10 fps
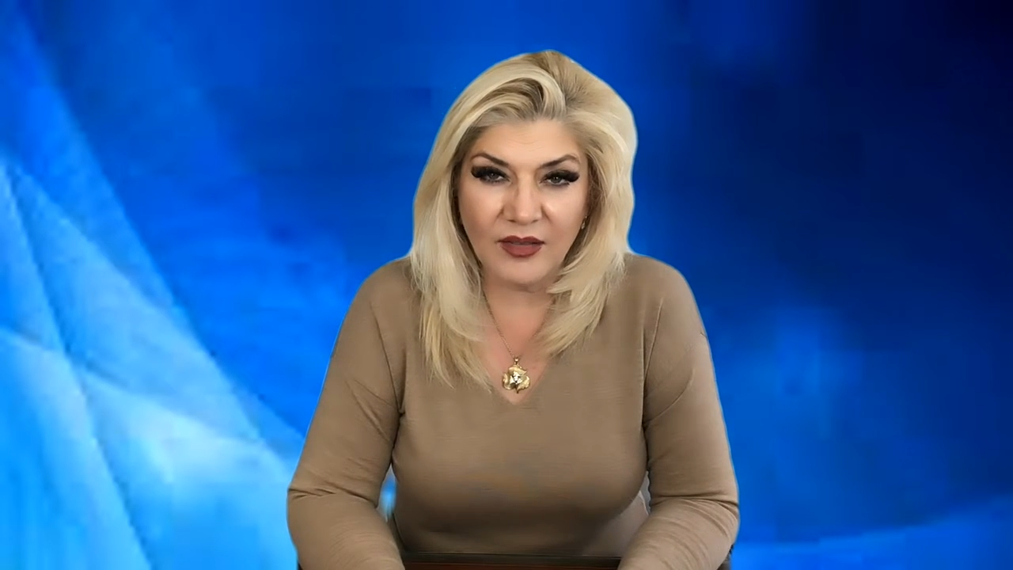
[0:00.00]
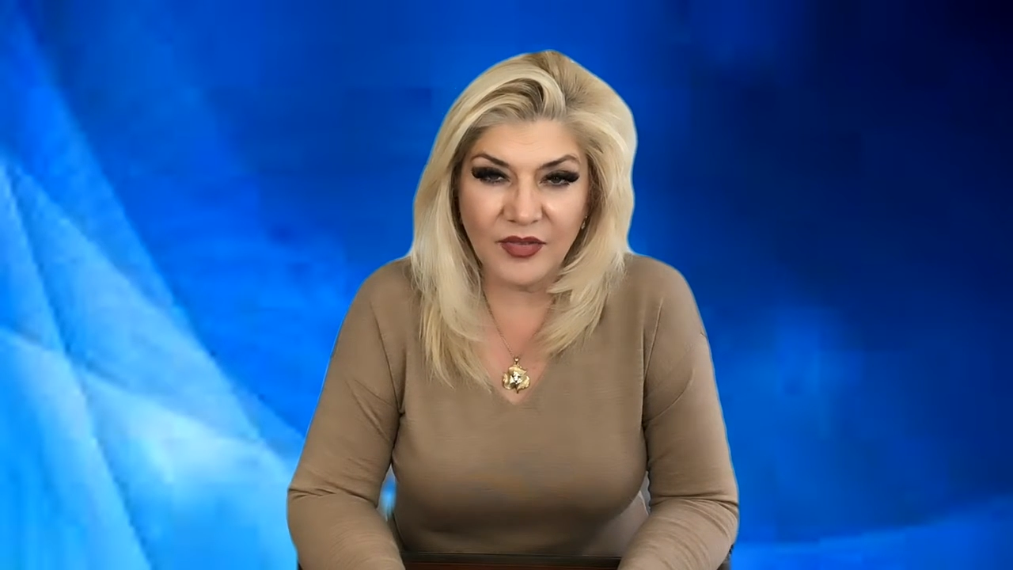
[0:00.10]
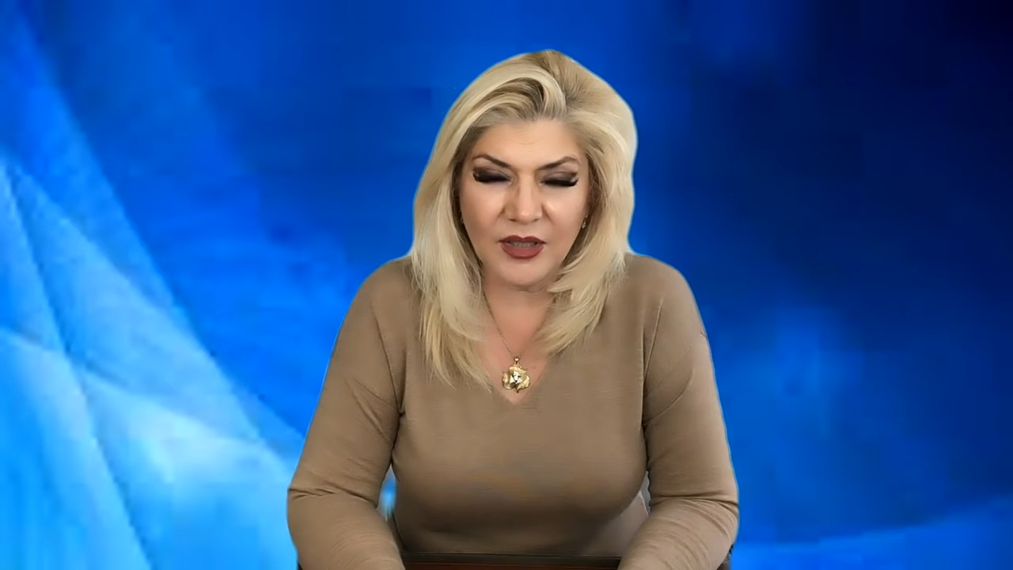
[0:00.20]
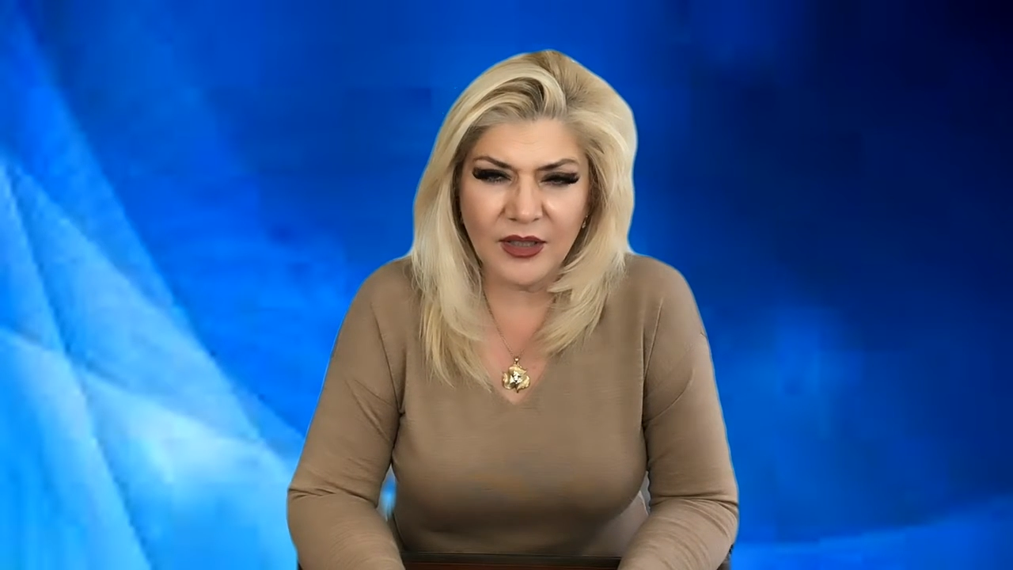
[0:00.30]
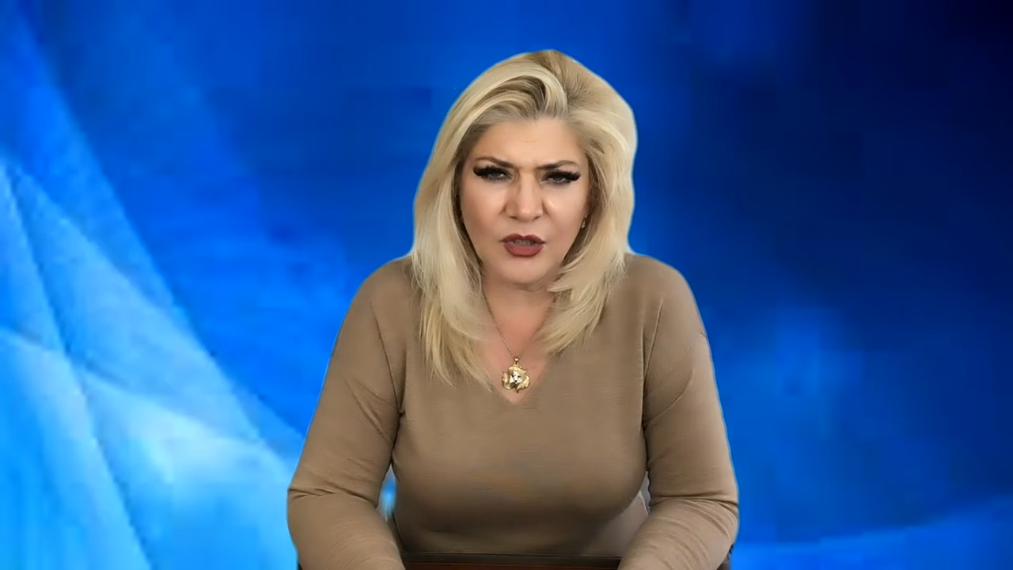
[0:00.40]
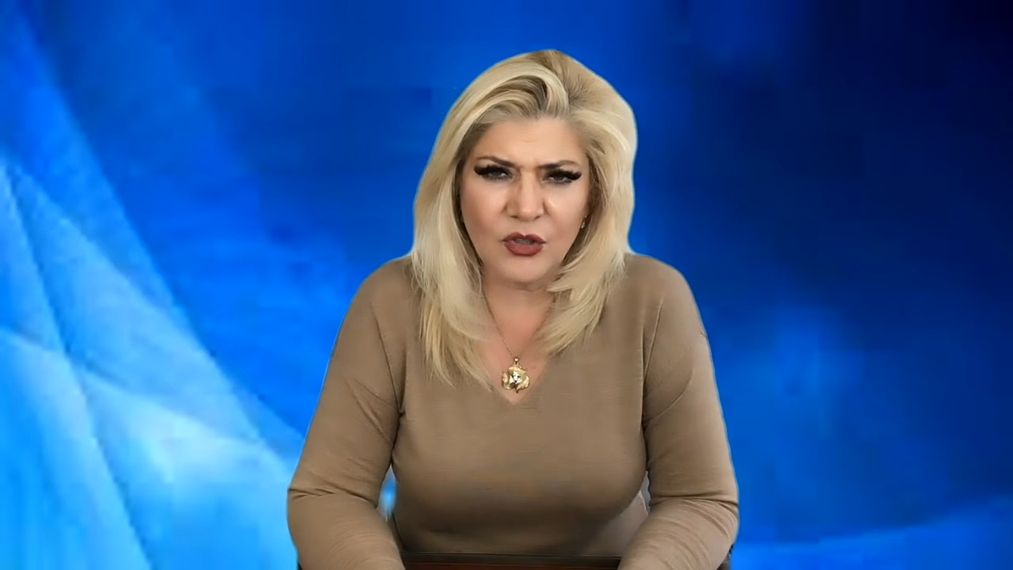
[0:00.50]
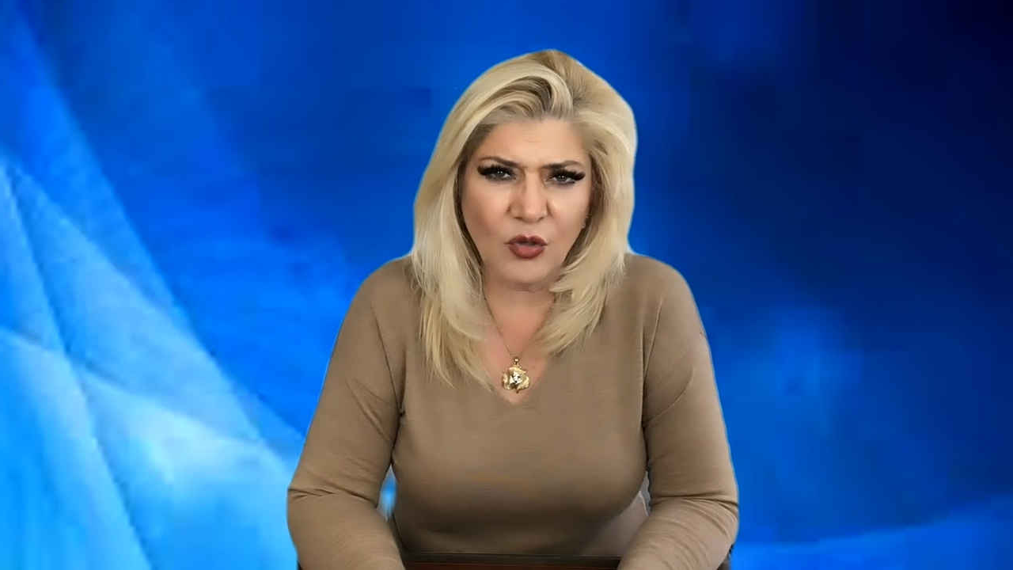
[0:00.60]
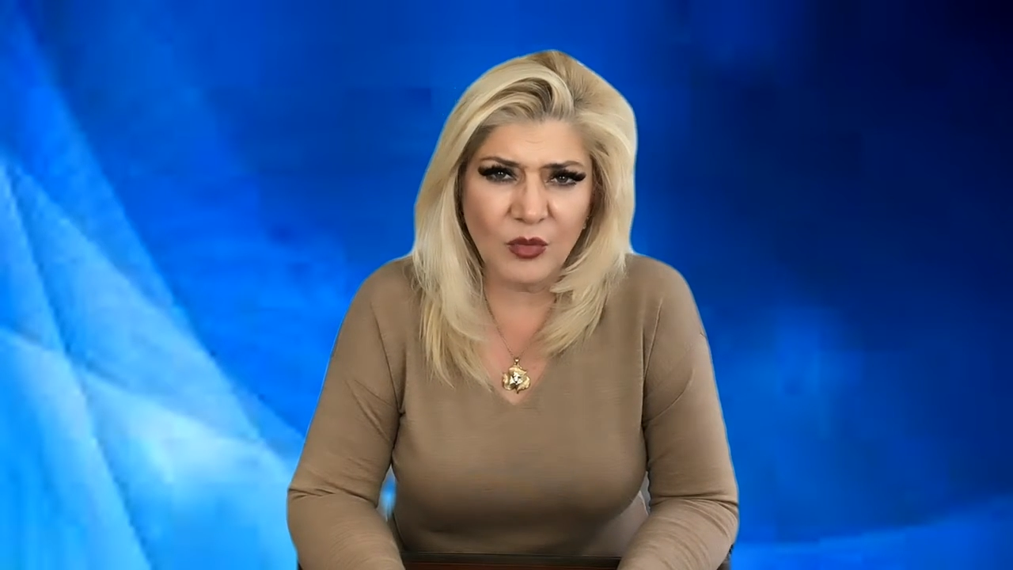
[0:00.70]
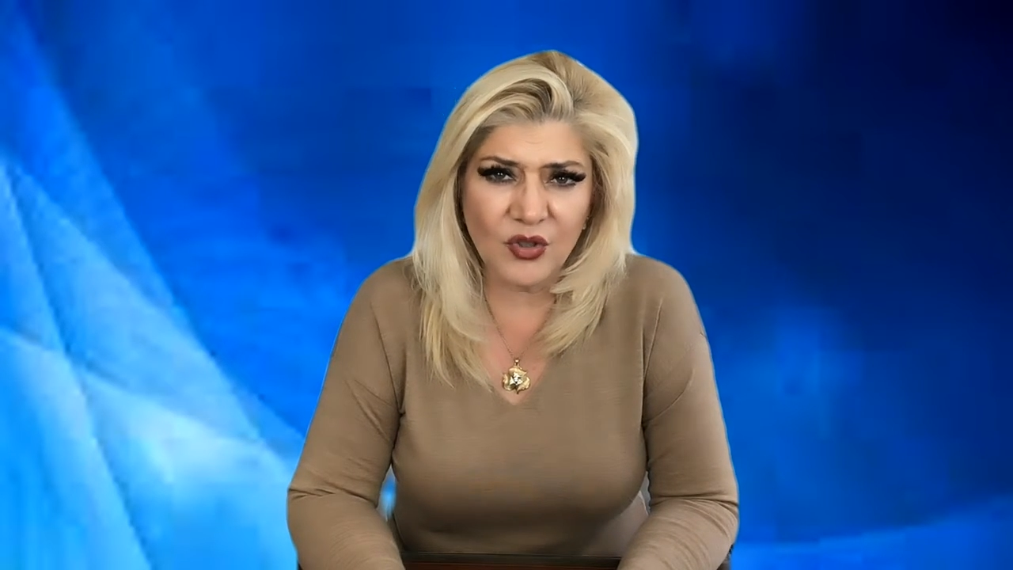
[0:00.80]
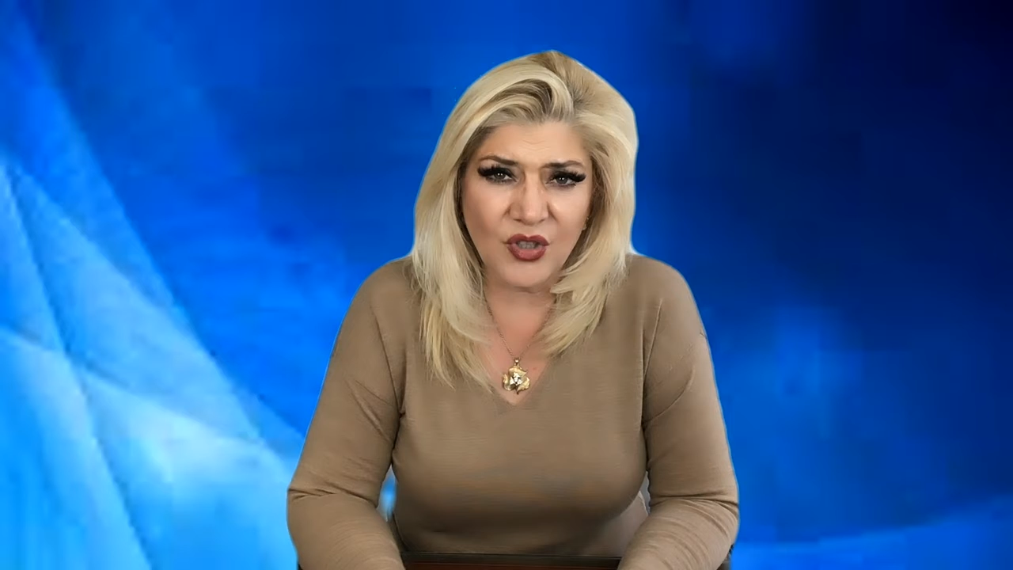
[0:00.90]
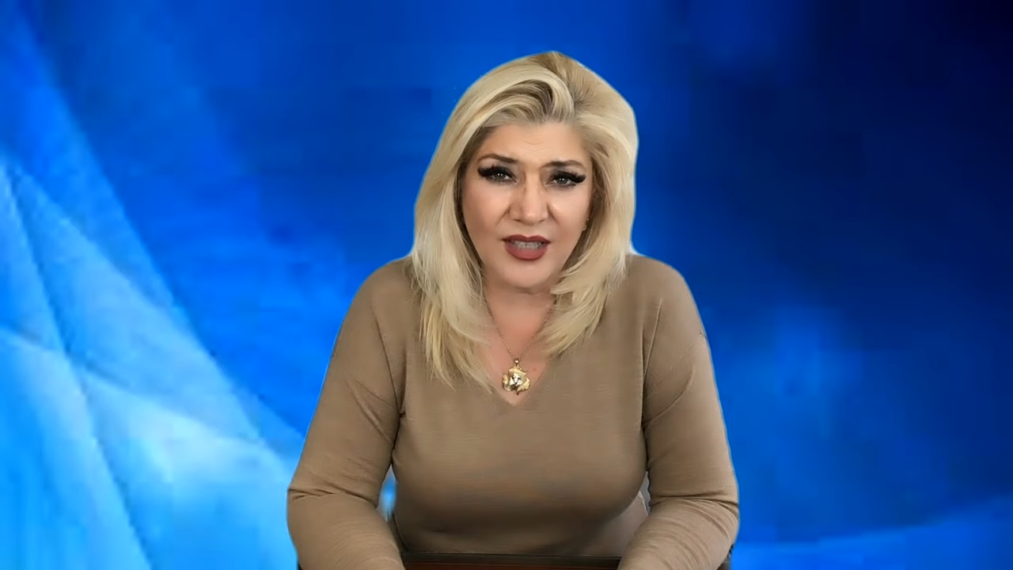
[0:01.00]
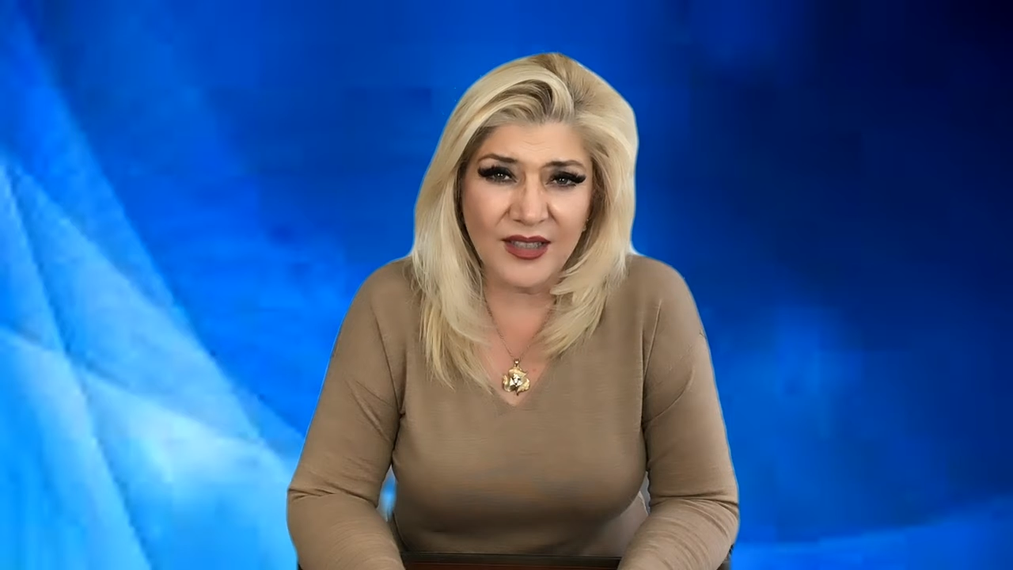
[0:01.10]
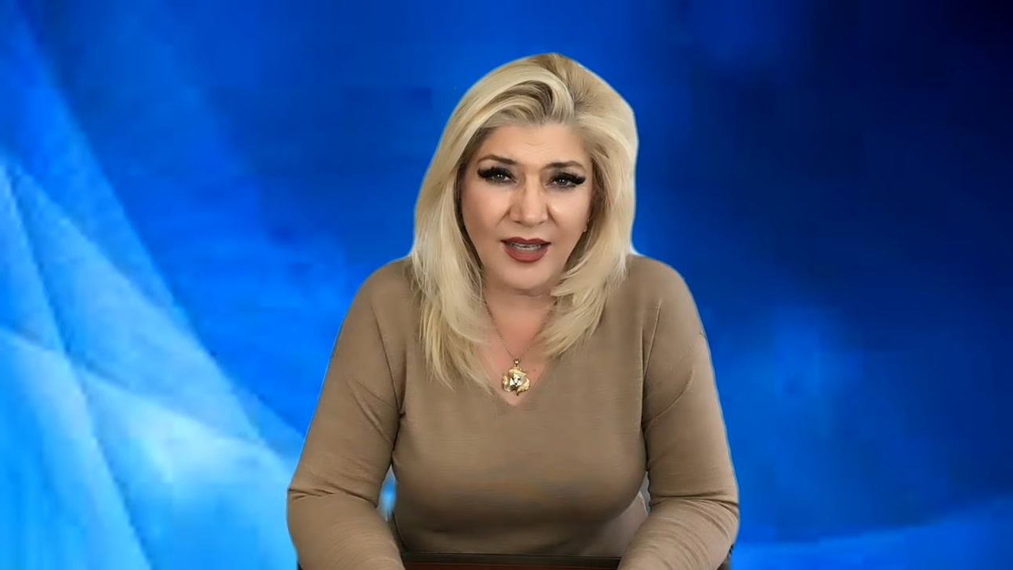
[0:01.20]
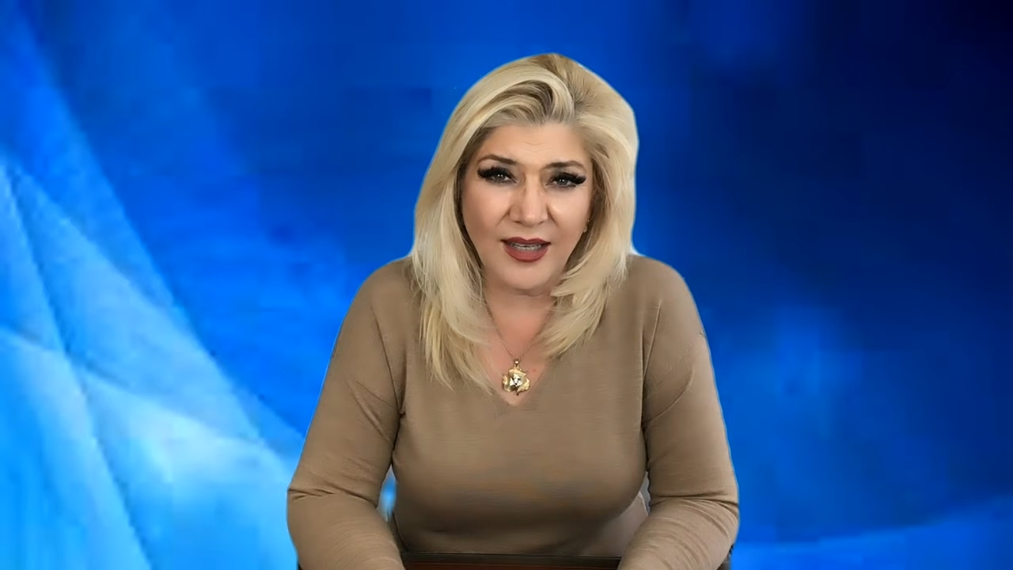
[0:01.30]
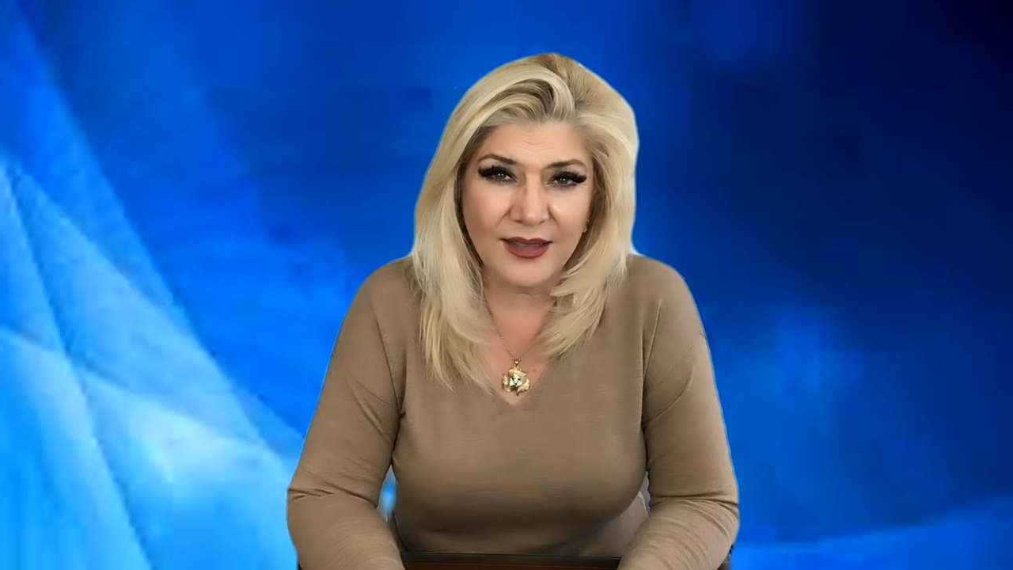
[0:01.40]
feeling so much
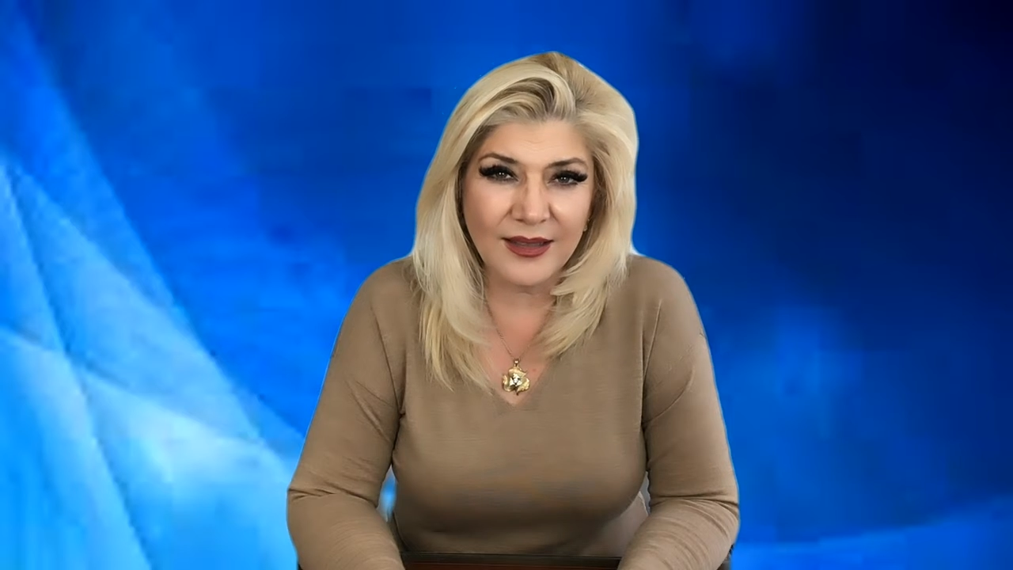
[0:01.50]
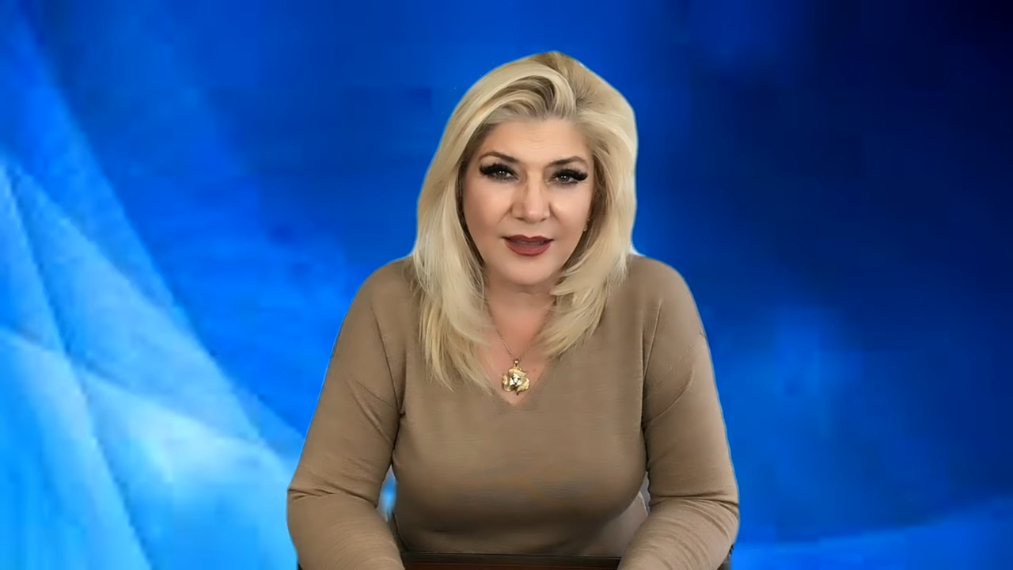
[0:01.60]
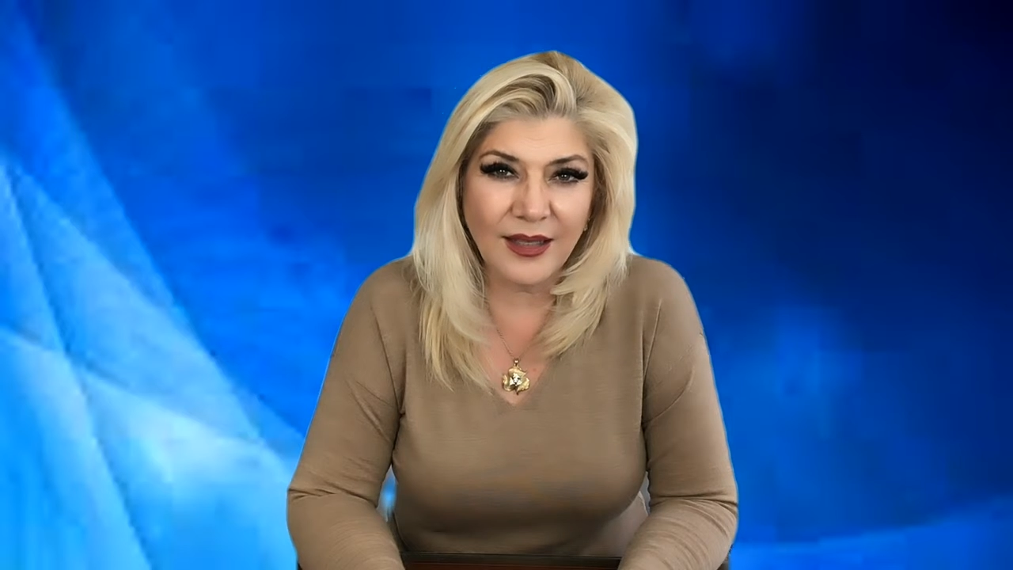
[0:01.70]
anxiety